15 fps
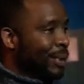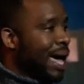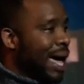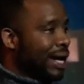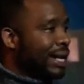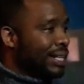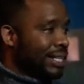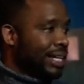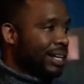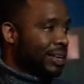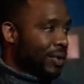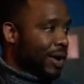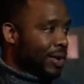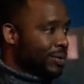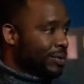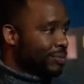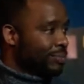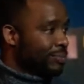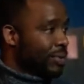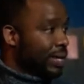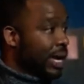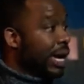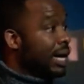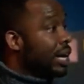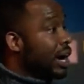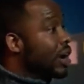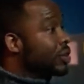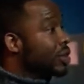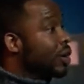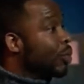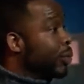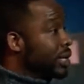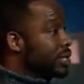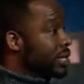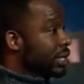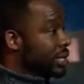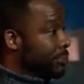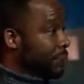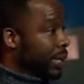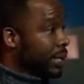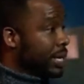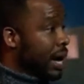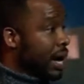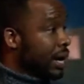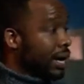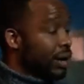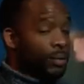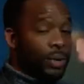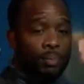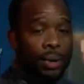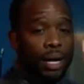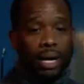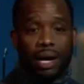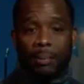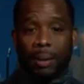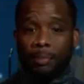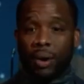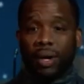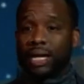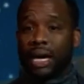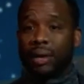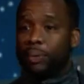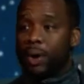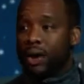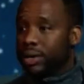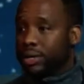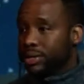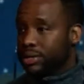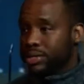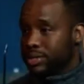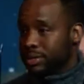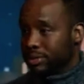and Negro. And y'all know we took the pinata and we bring it up at birthday parties,